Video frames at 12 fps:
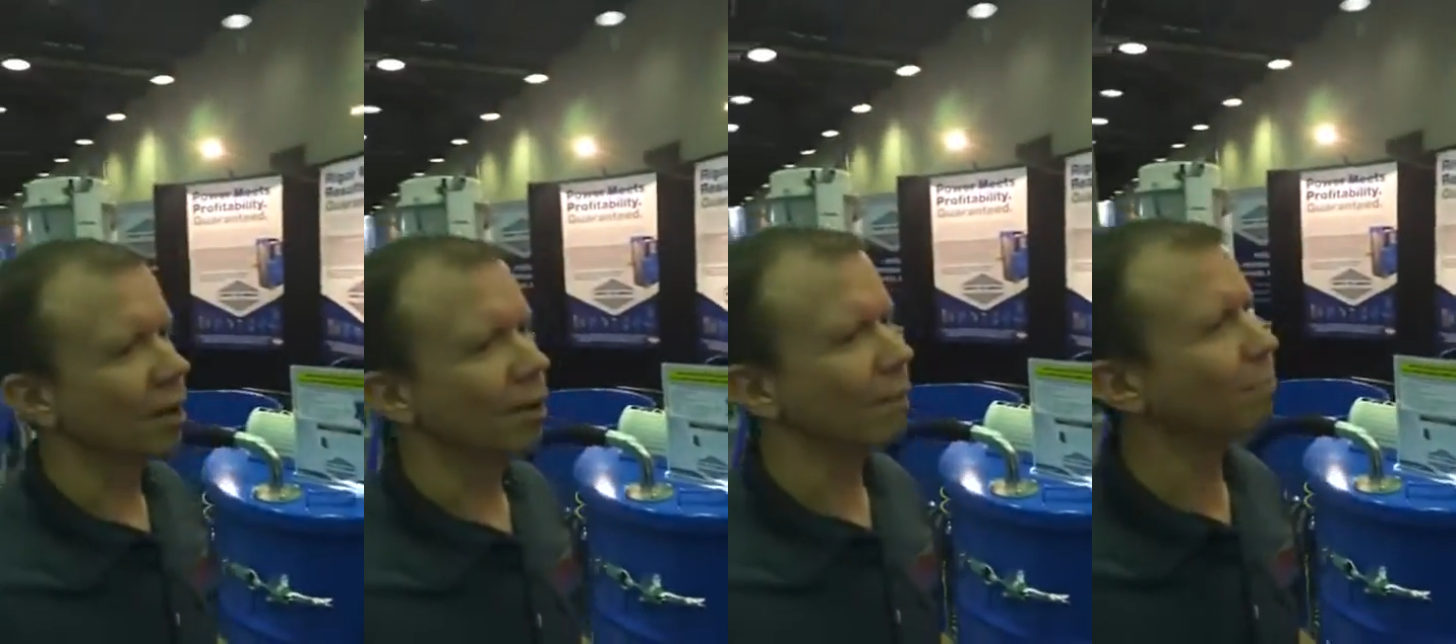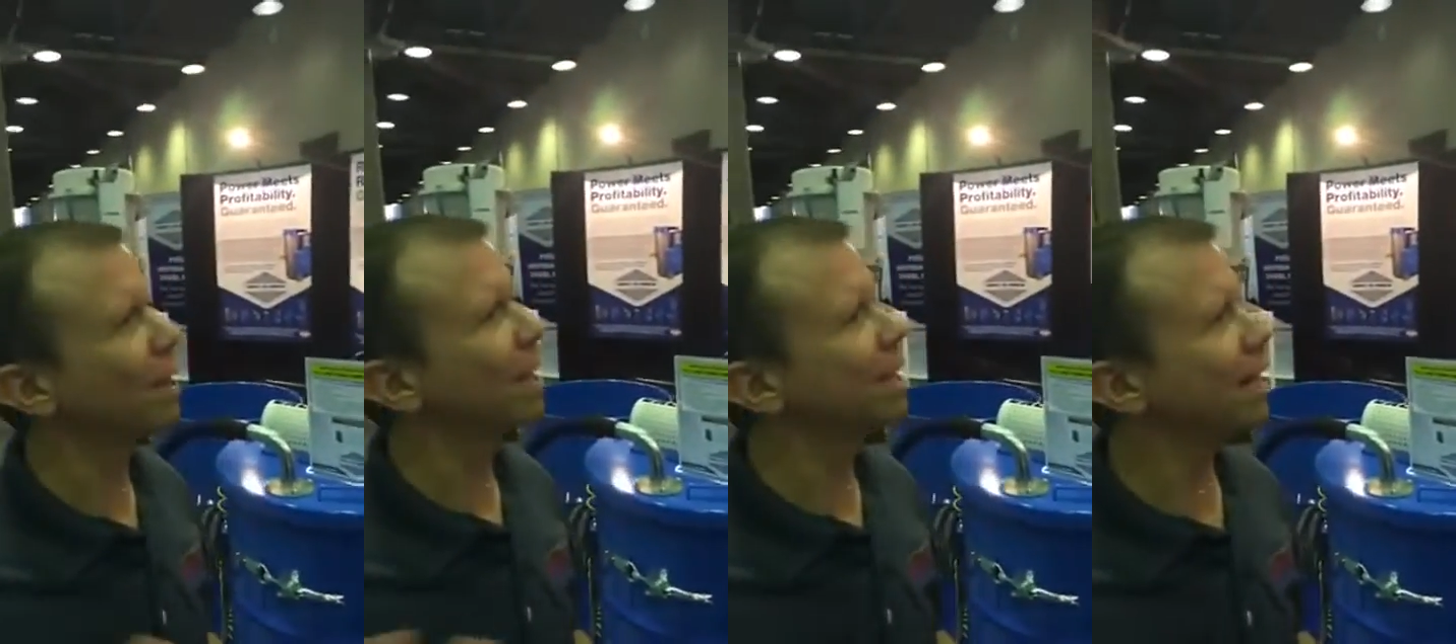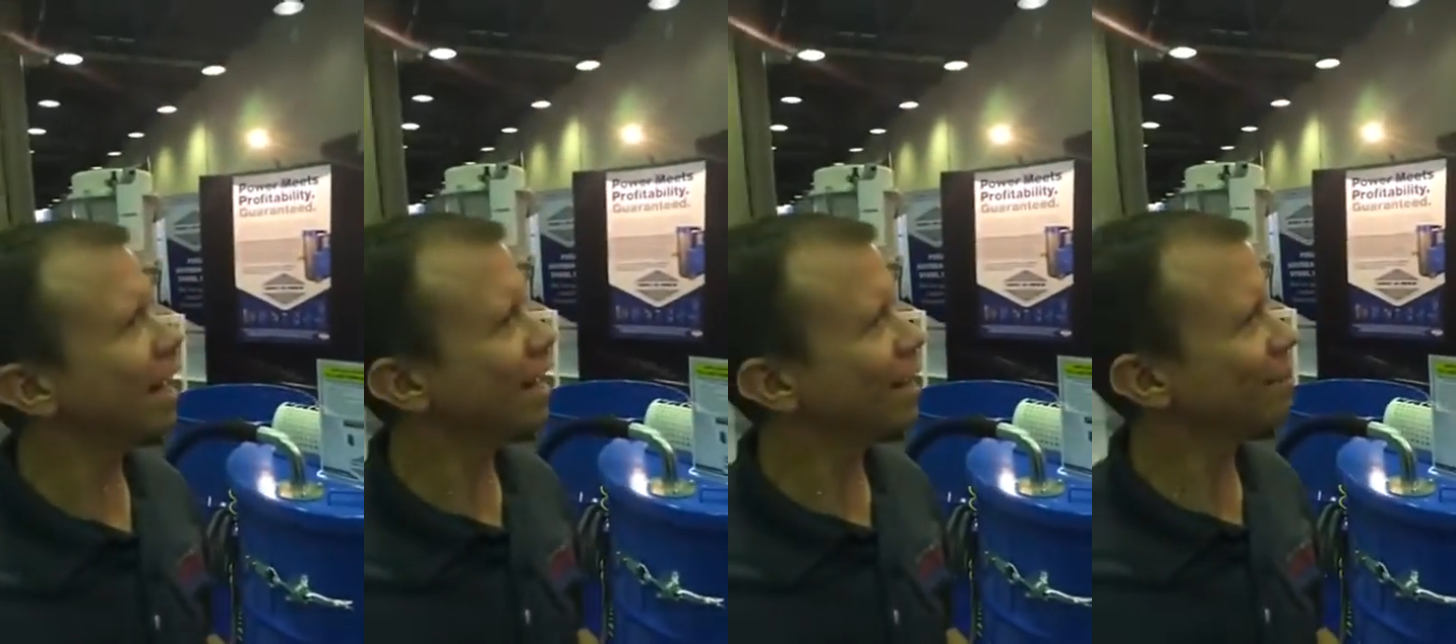big
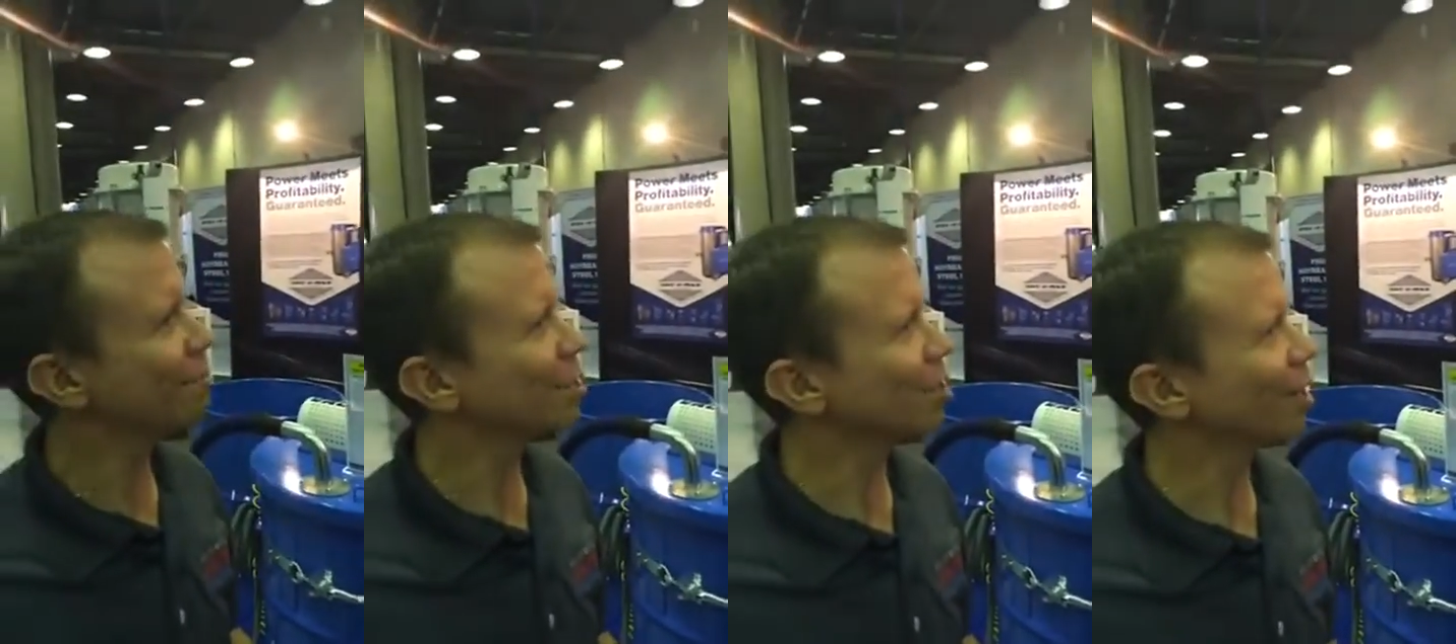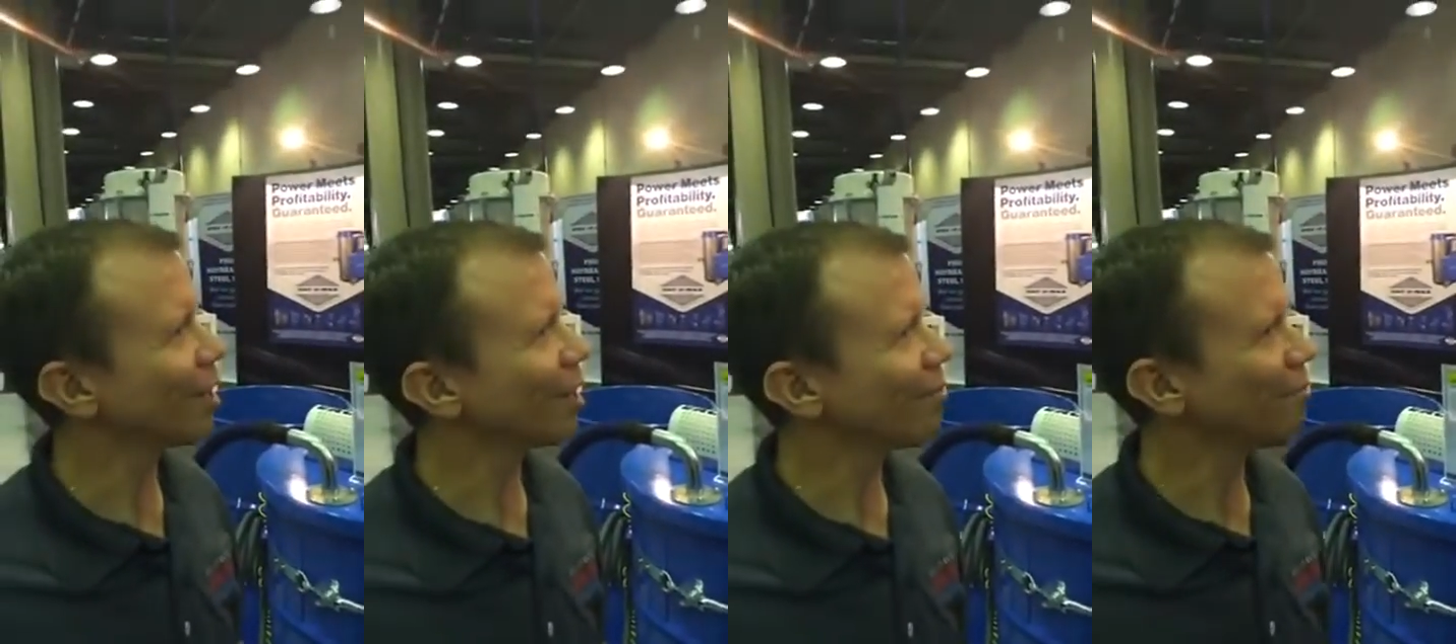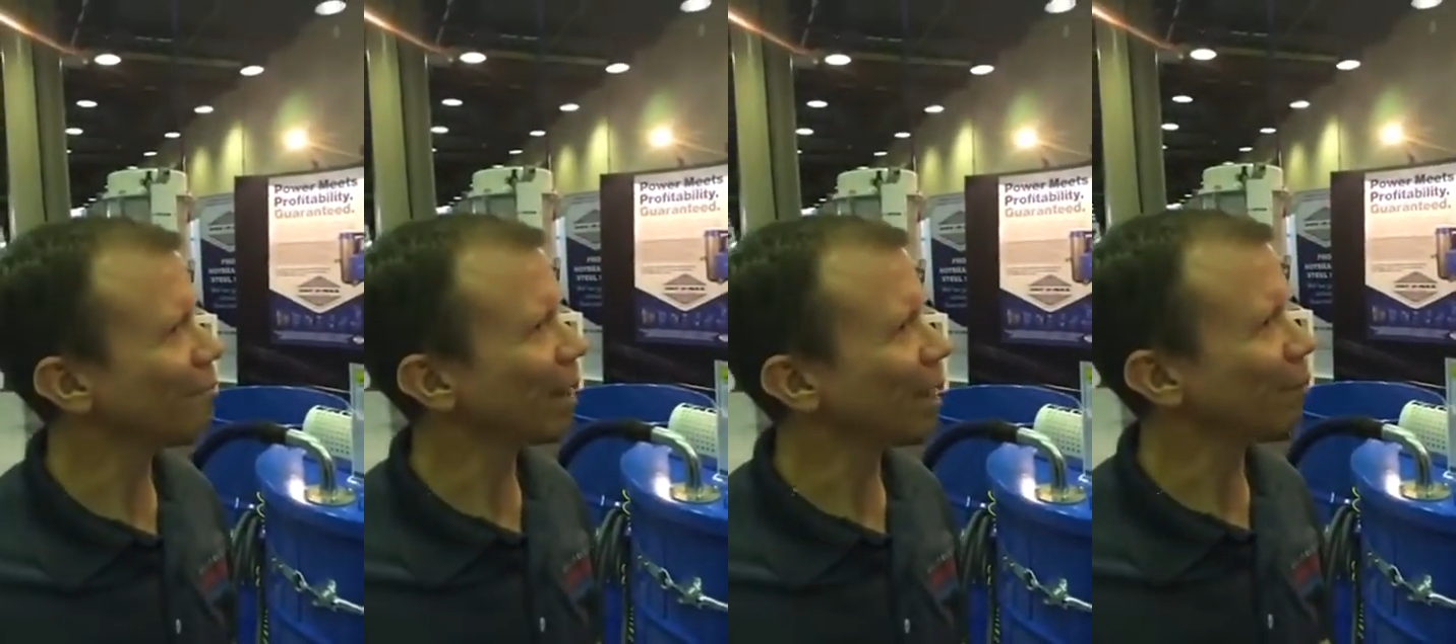names in
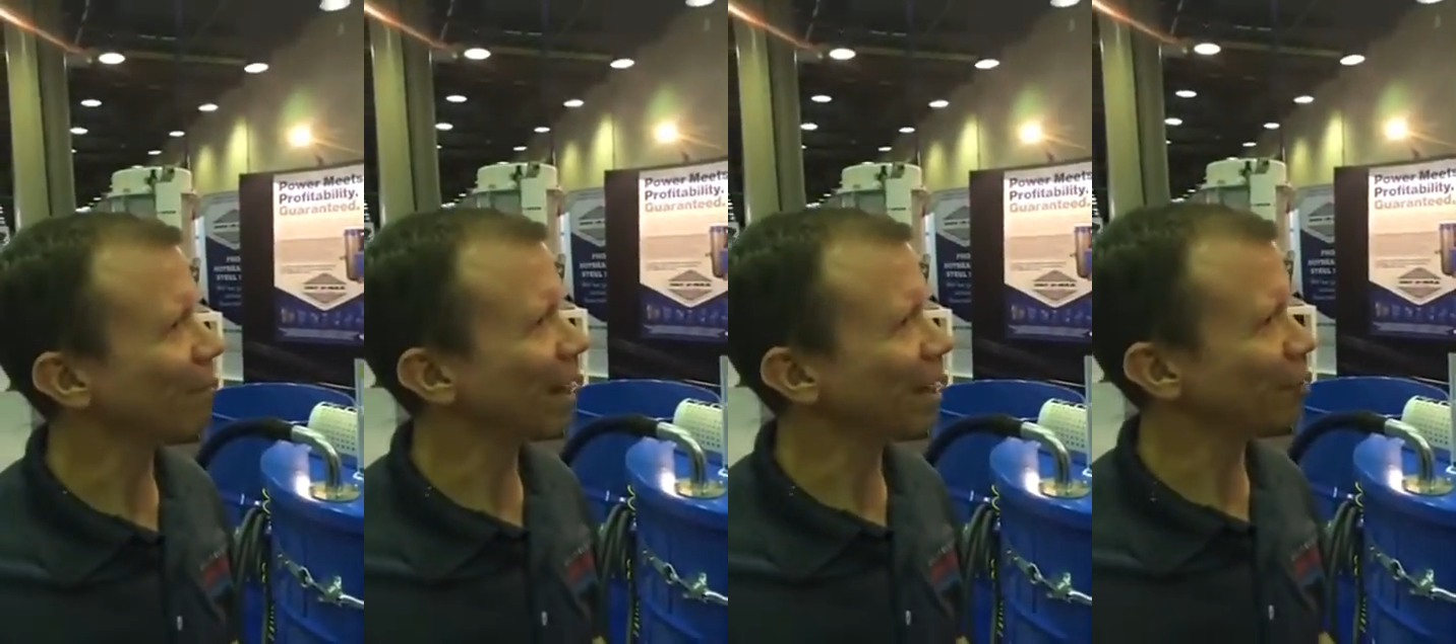manufacturing,